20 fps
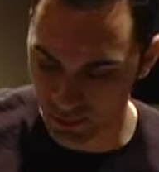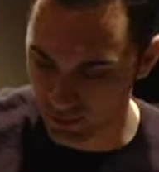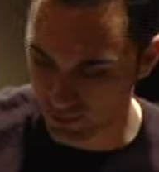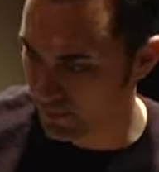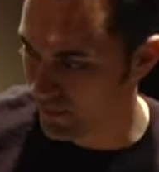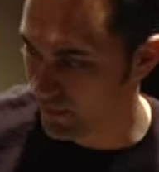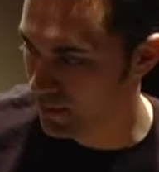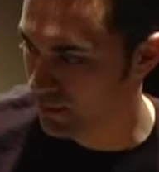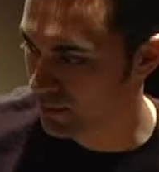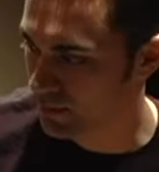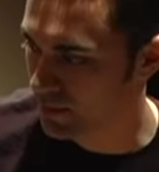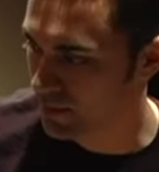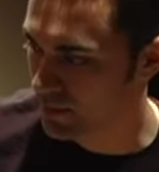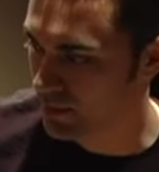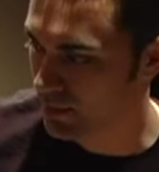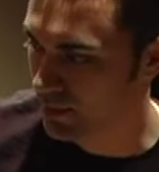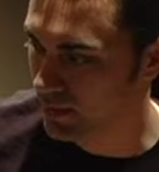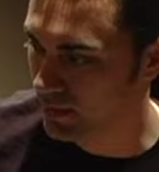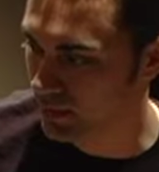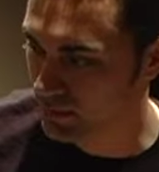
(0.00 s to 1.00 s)
let's find the low
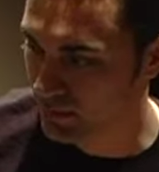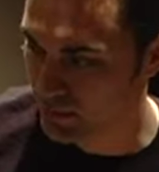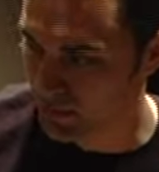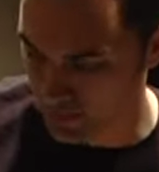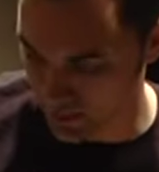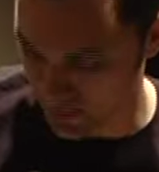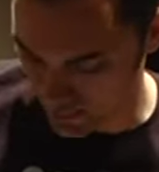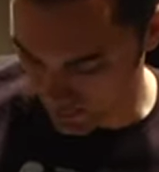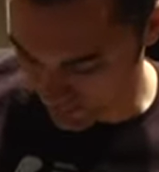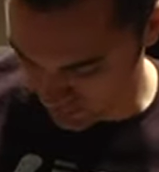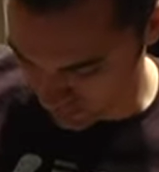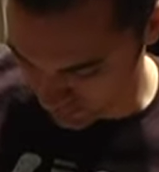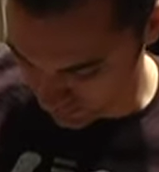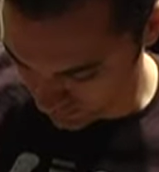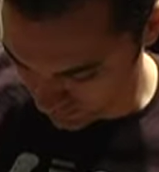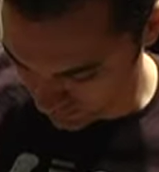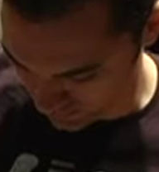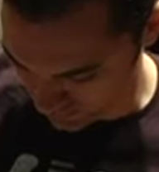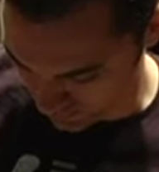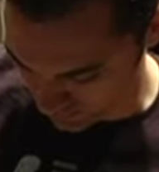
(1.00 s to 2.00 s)
E on the guitar.
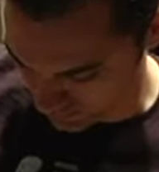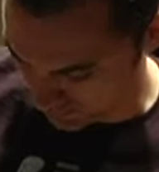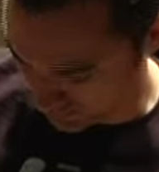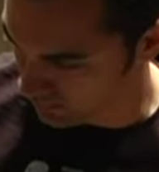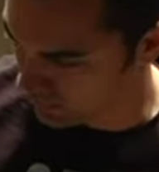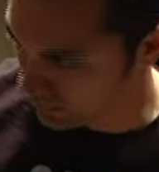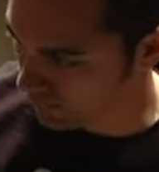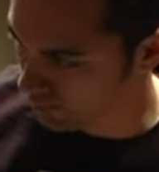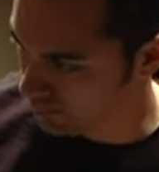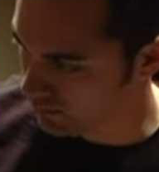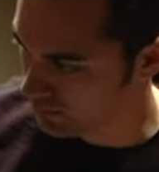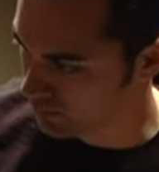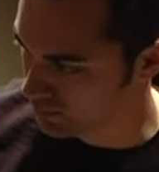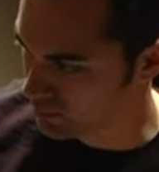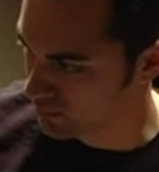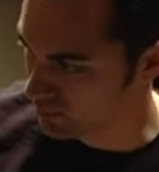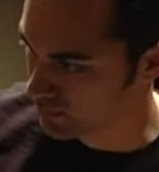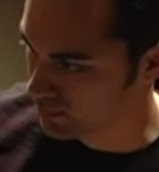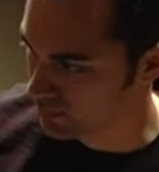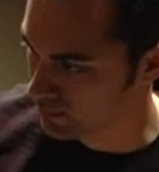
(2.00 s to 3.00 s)
Yep.
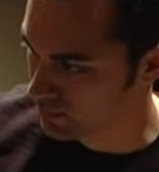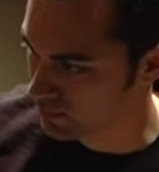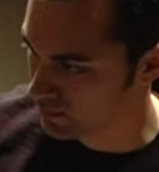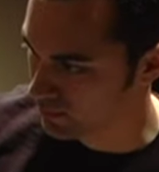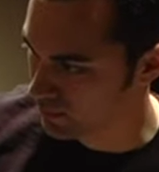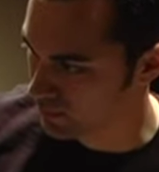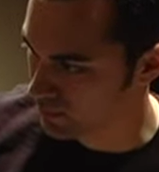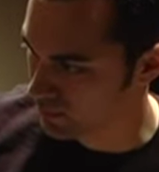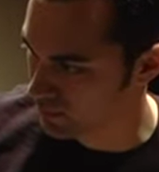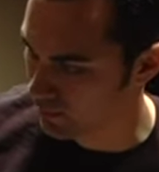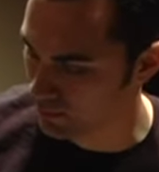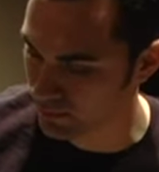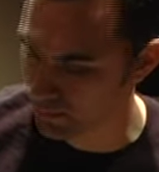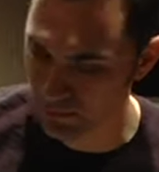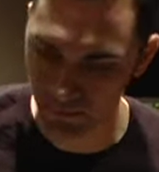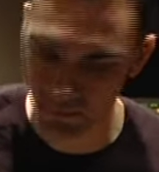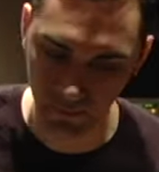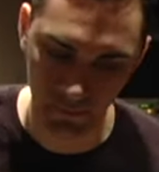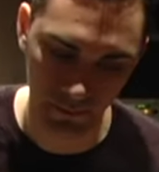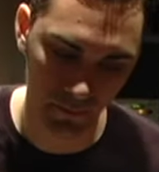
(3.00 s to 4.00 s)
Which is right here.
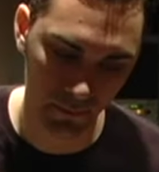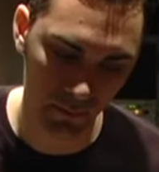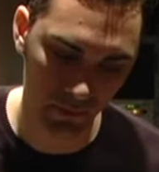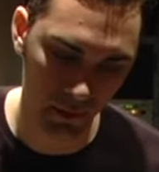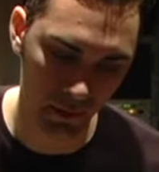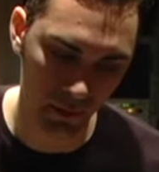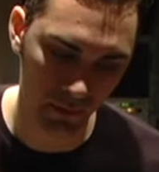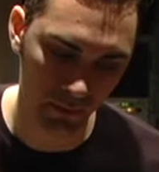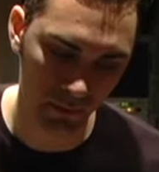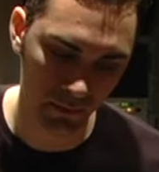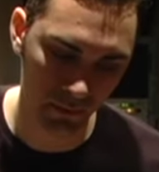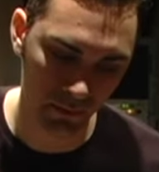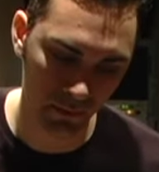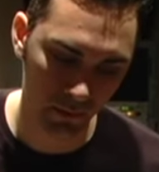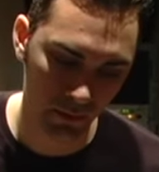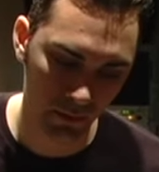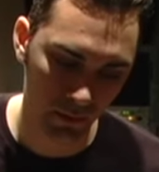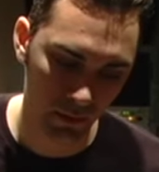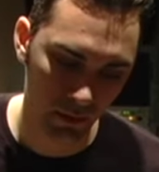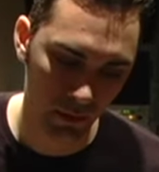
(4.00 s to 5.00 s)
Yep. Okay.
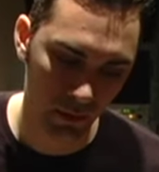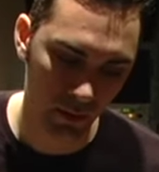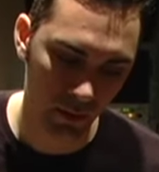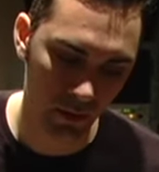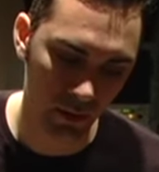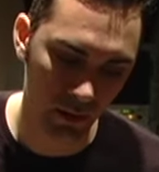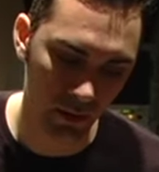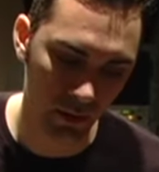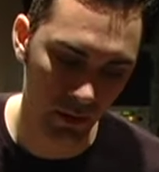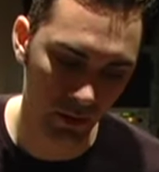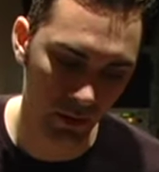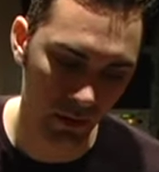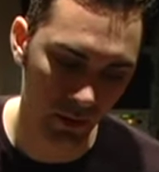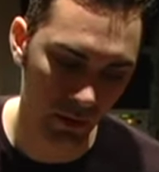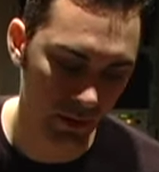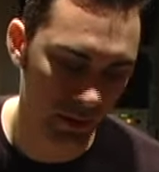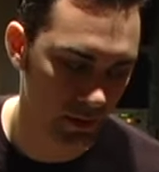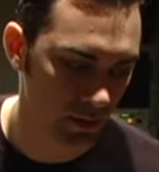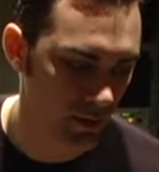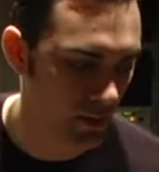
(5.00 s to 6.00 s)
And you're
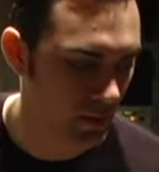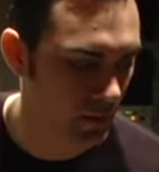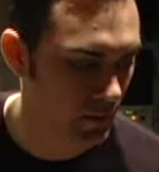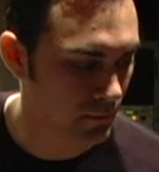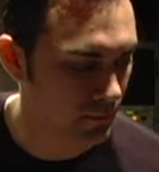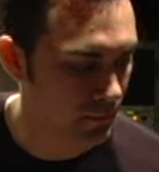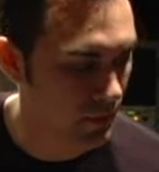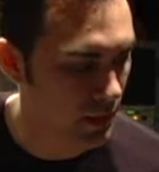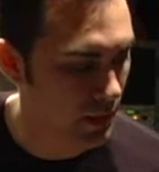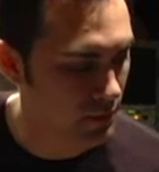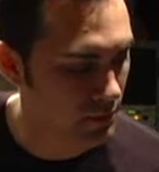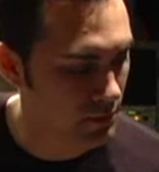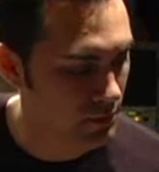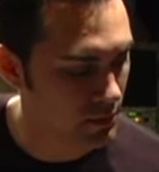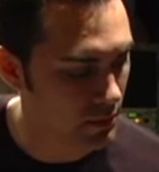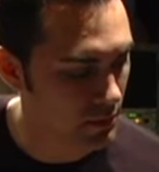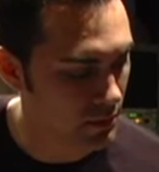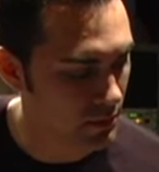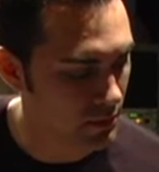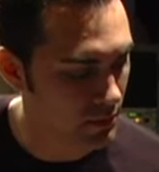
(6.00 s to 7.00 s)
on the second fret,
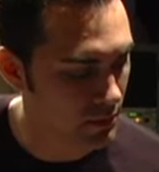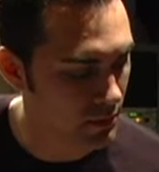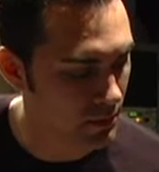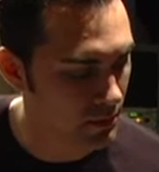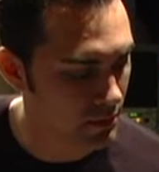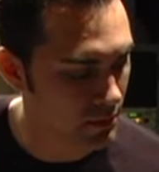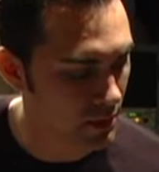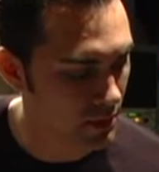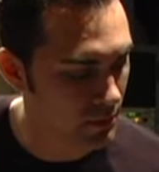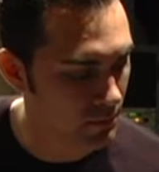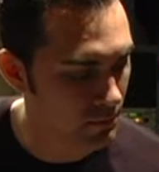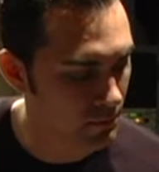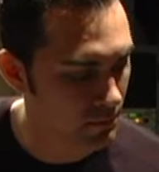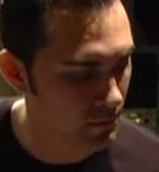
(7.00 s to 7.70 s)
so you see the second